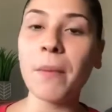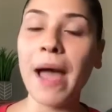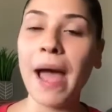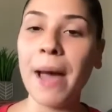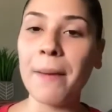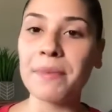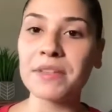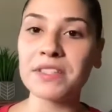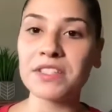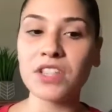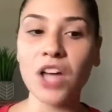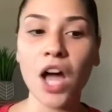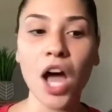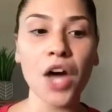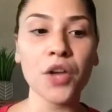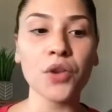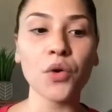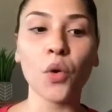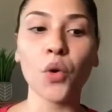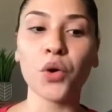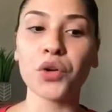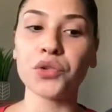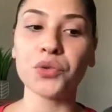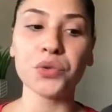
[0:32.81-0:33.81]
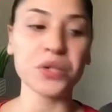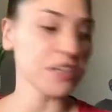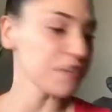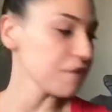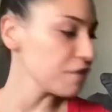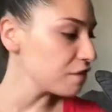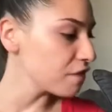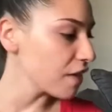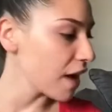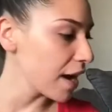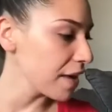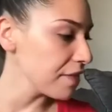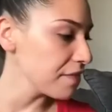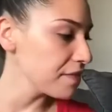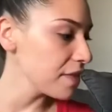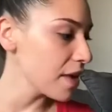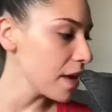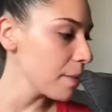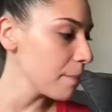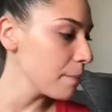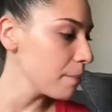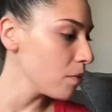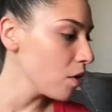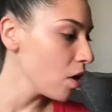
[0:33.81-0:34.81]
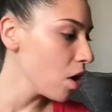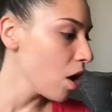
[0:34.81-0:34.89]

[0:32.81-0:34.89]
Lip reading: Amazon, or you can find them